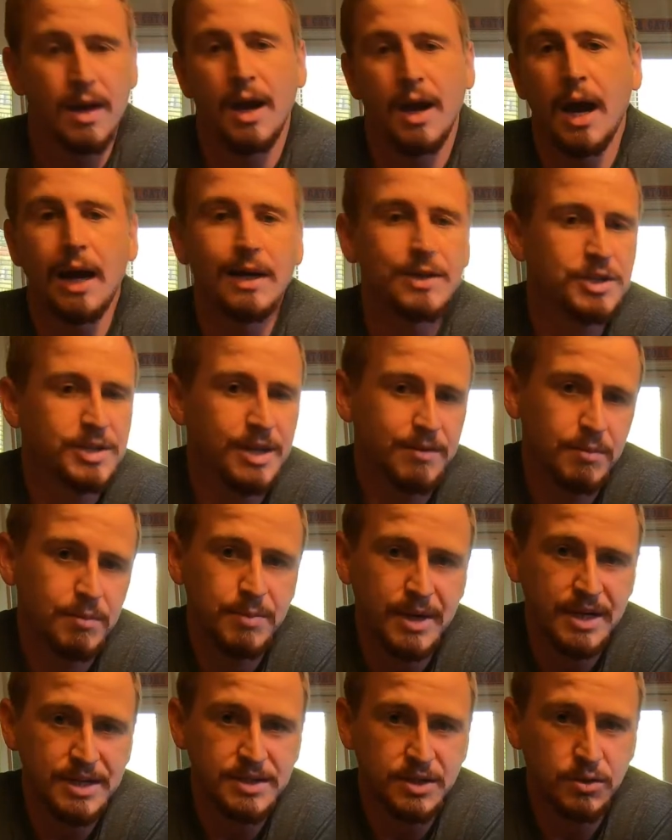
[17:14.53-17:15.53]
I just have a
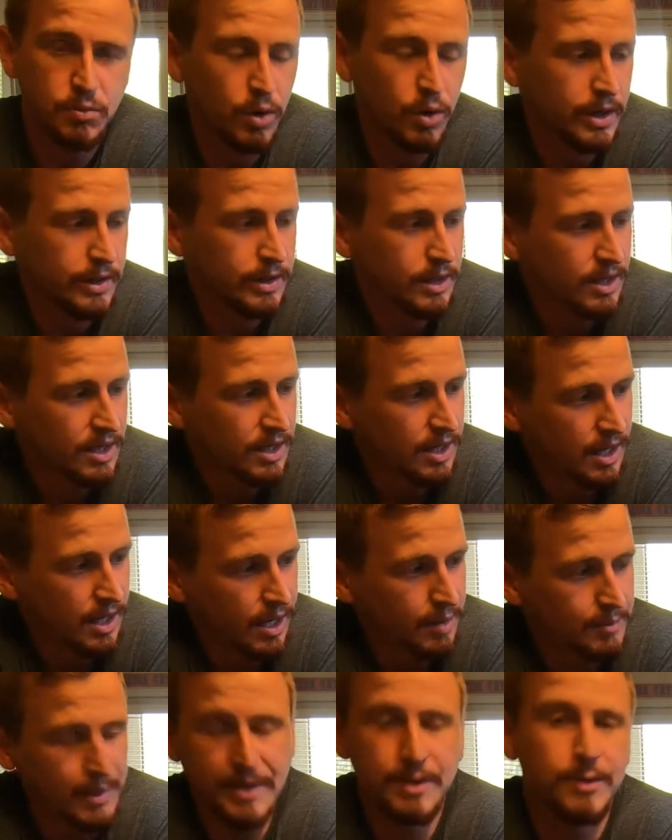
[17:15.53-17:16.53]
basic one.
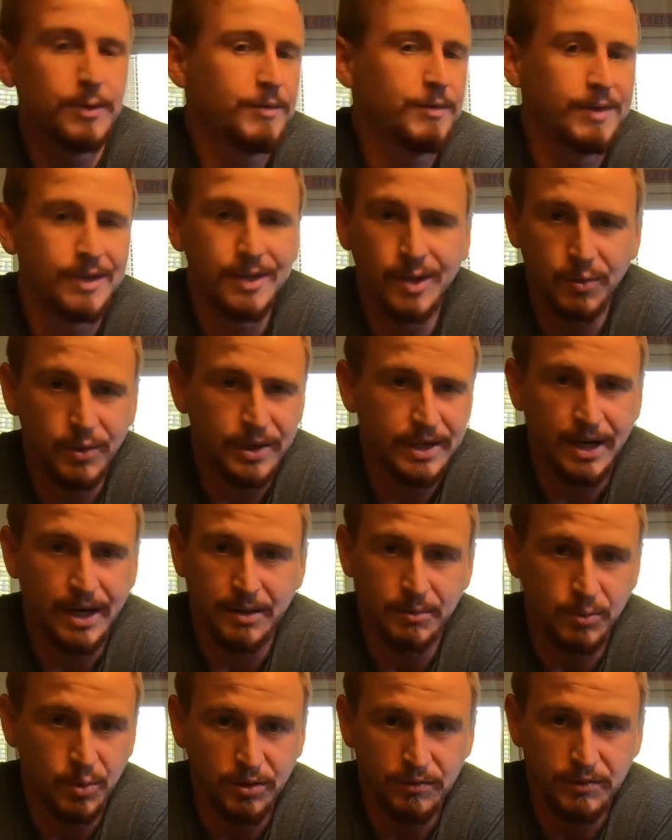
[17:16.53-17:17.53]
I don't even know what kind
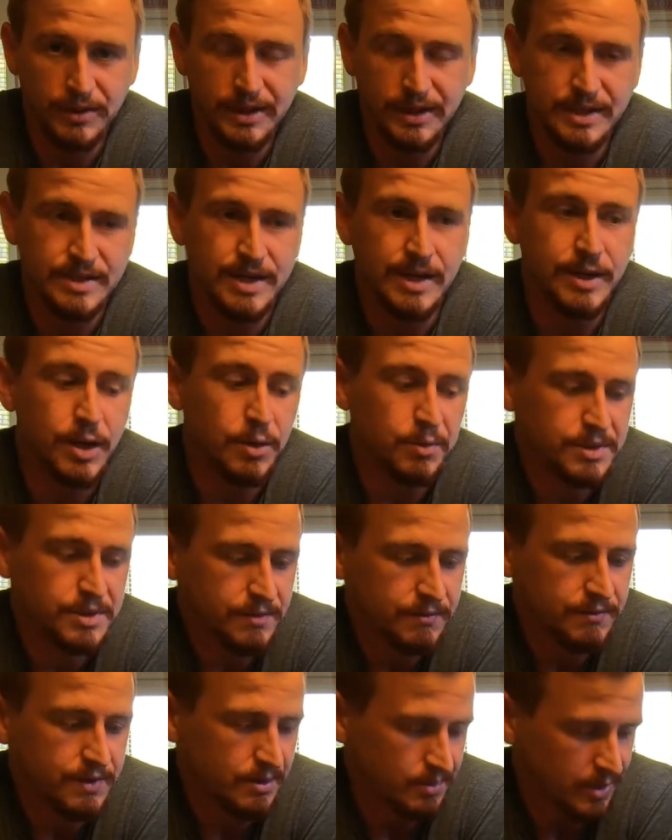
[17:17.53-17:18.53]
of morph it is. I know it's a
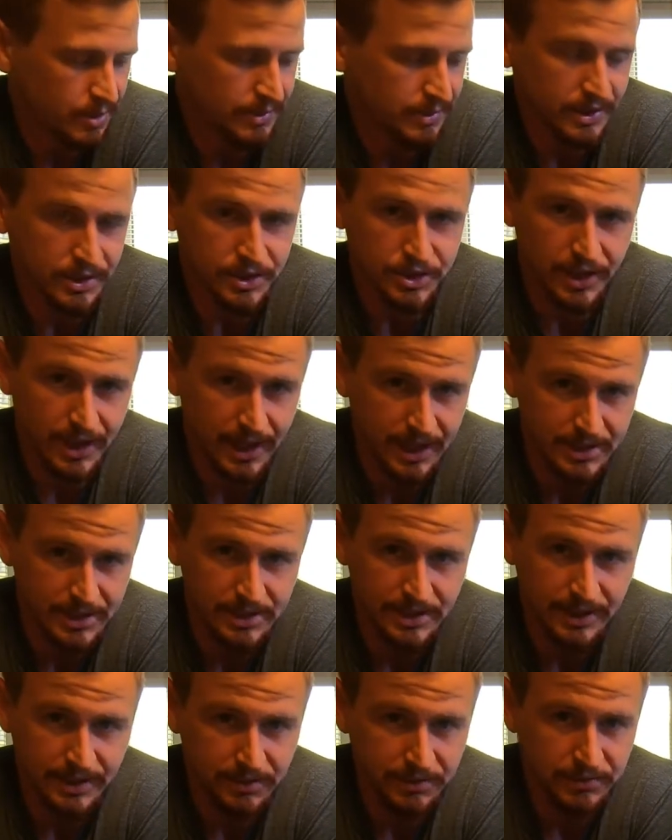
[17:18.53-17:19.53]
female because she has
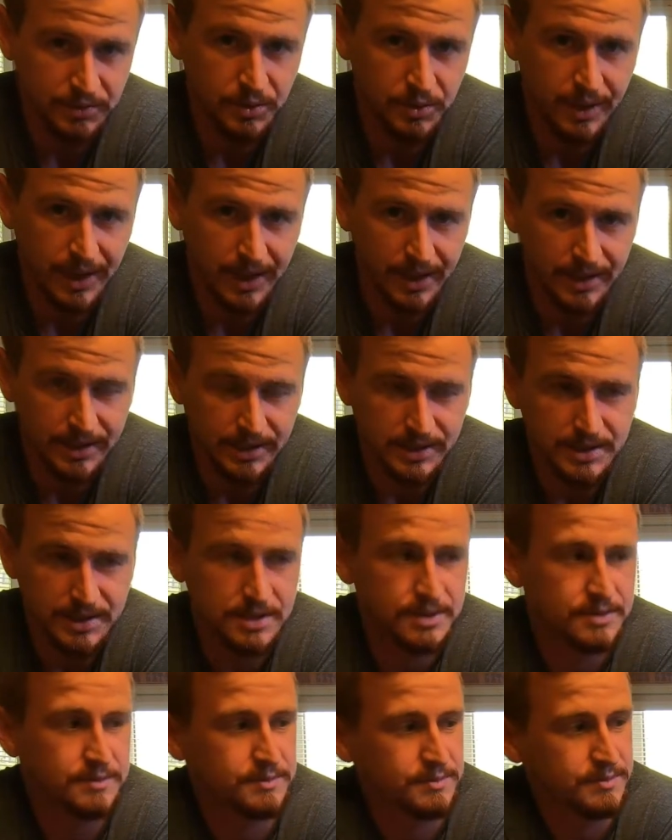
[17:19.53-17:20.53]
laid a few eggs,